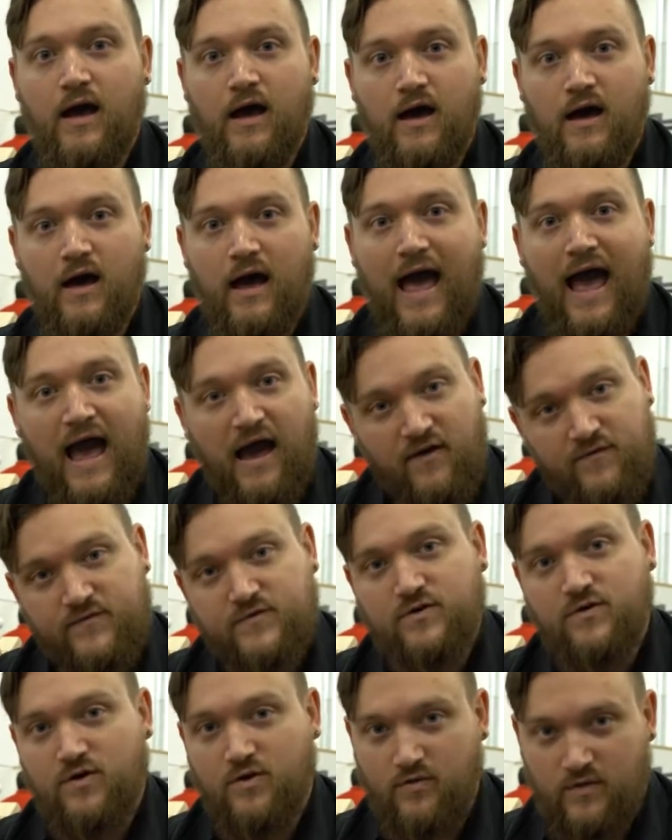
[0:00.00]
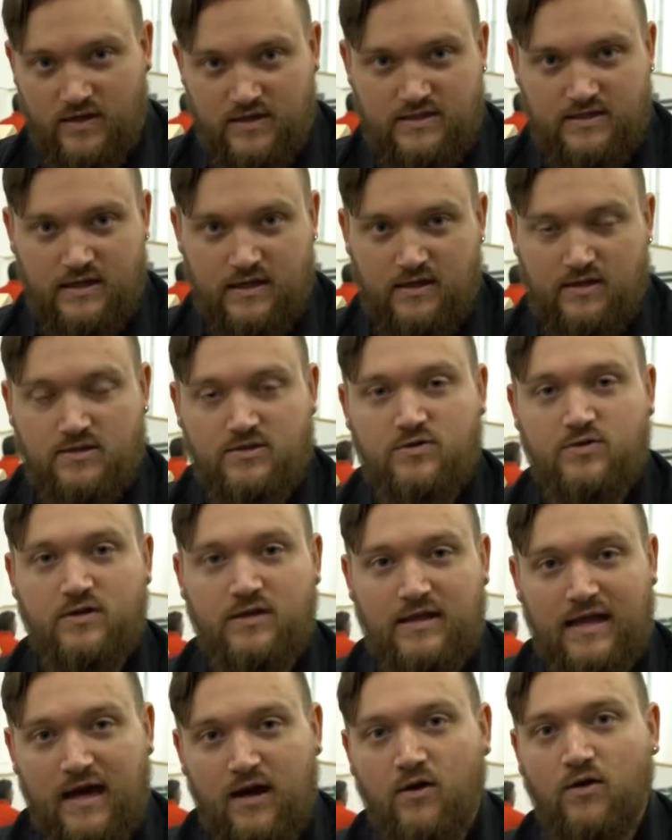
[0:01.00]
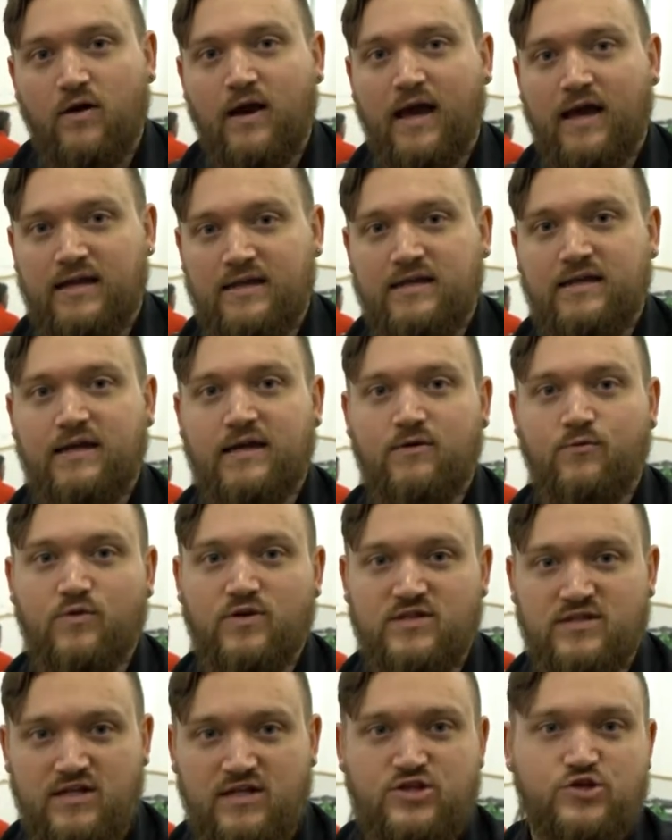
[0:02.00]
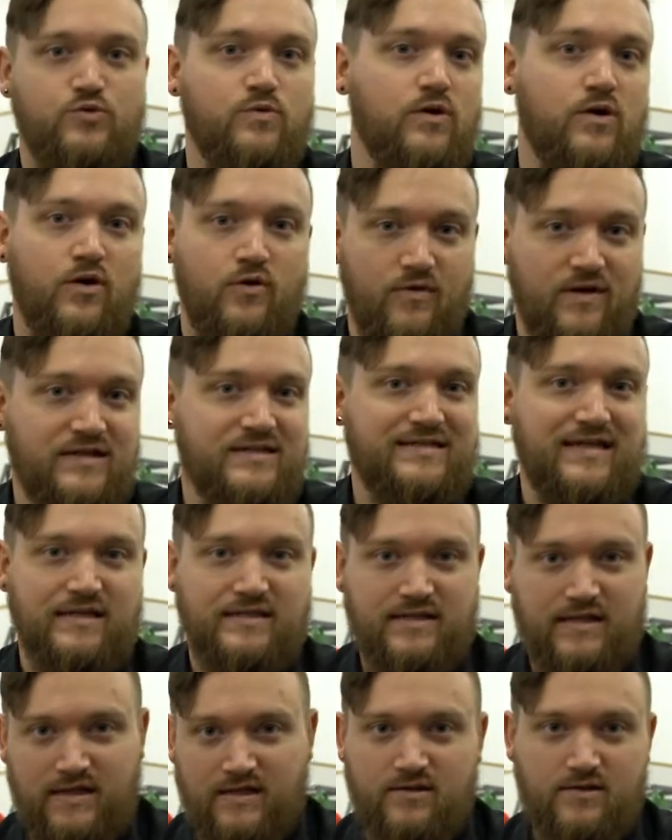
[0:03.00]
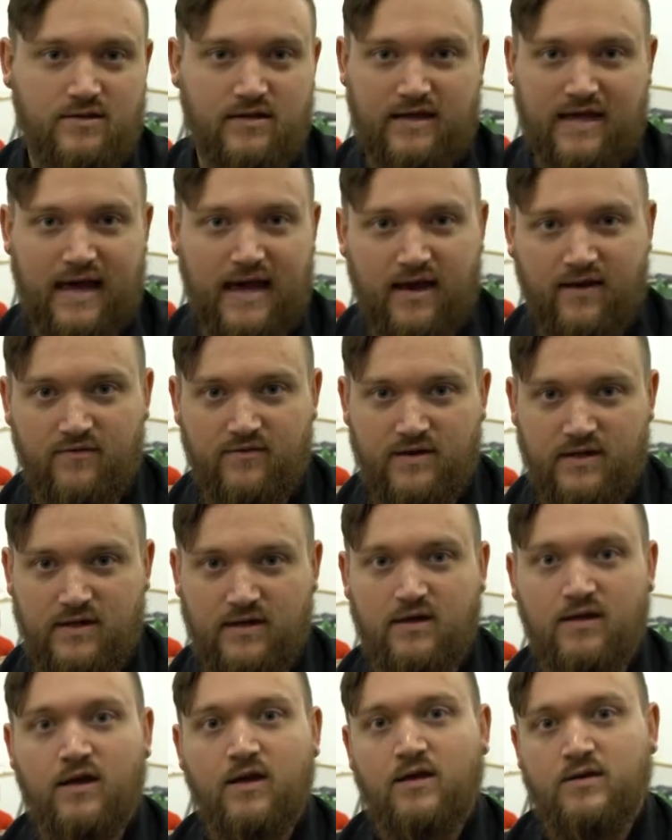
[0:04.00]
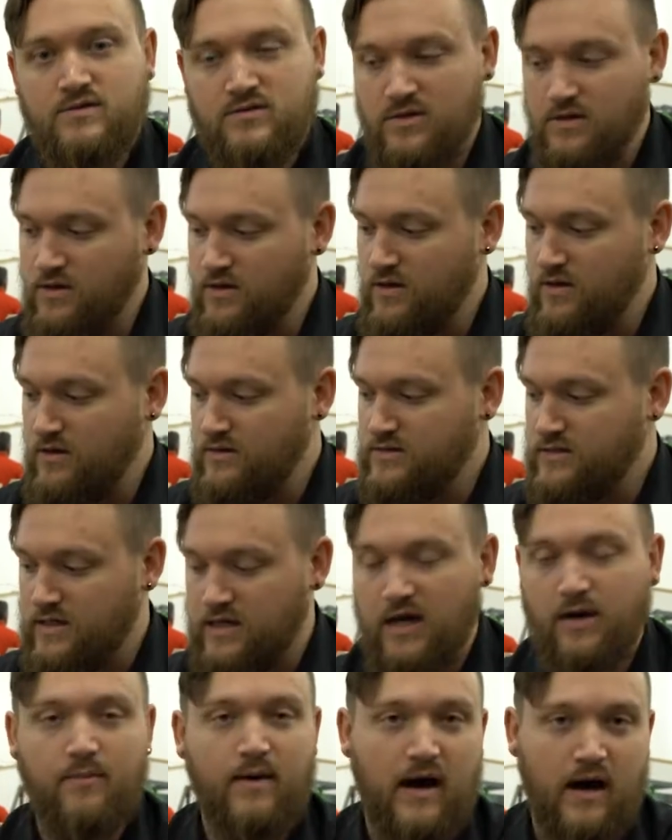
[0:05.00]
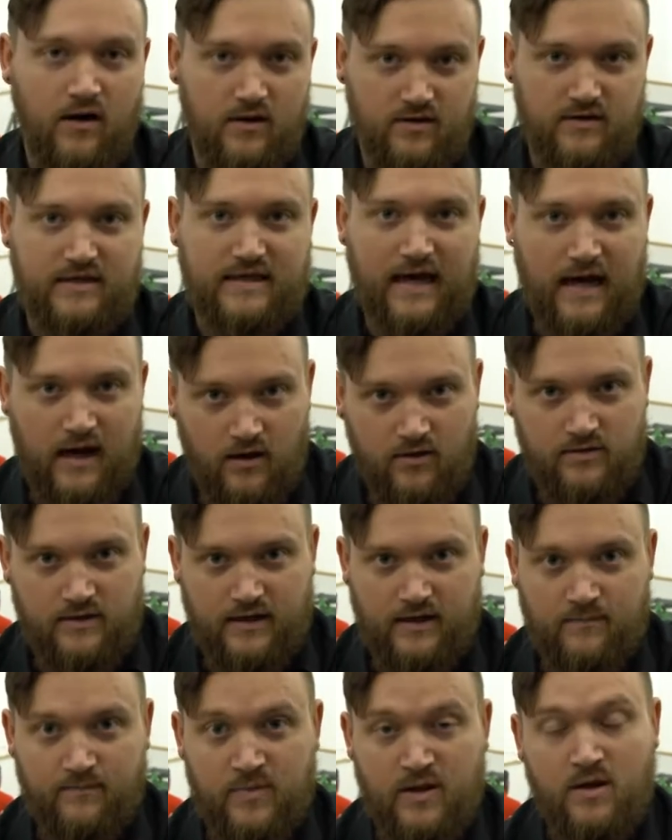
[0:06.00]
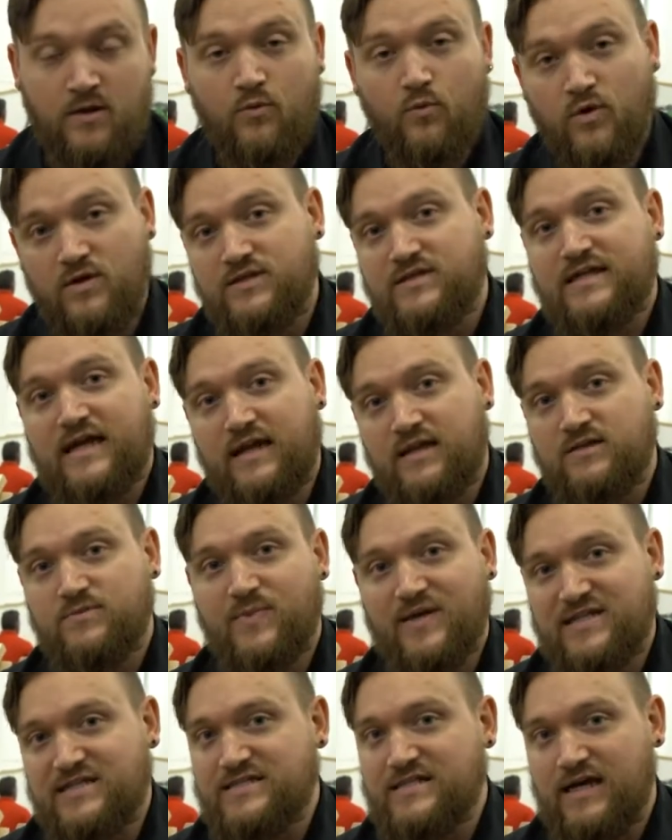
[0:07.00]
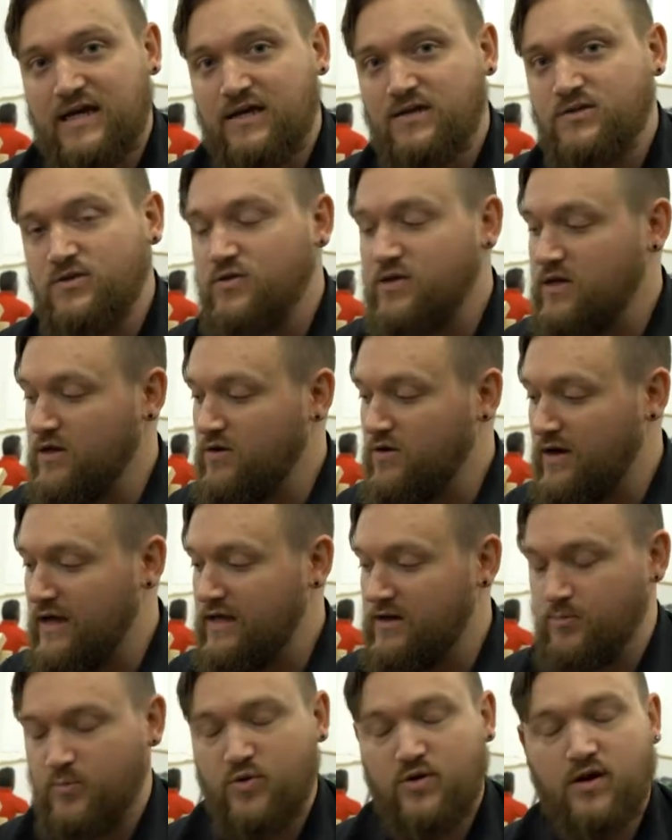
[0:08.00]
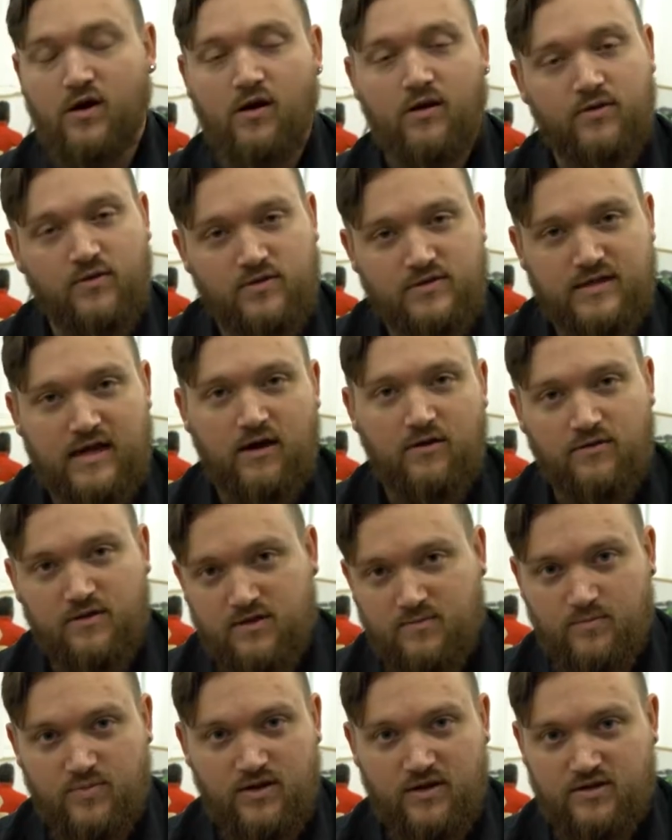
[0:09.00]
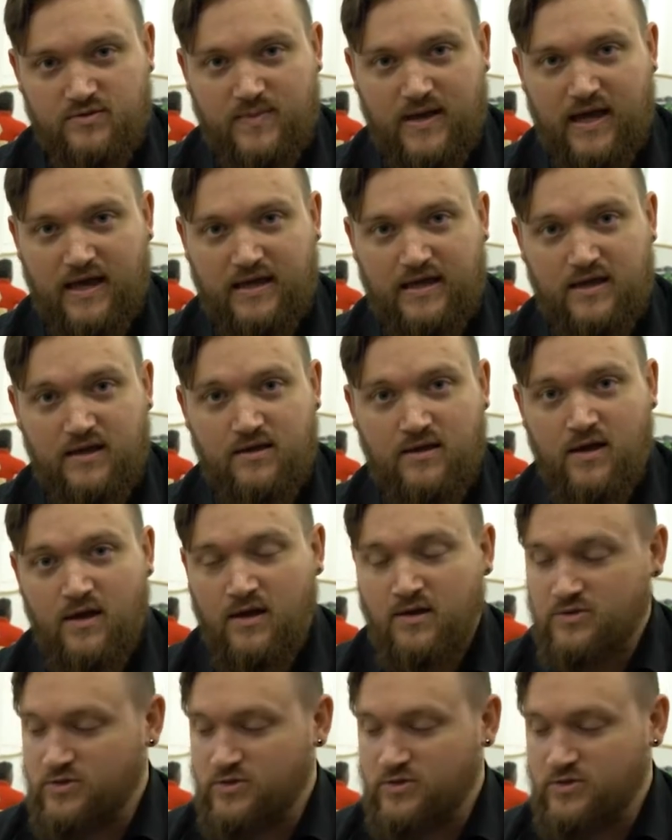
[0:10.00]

uh, after greasing to allow any residual grease that's in the cavity to, to come out of the outlet. Once that has been done, you can go ahead and put all those outlet plugs back in. So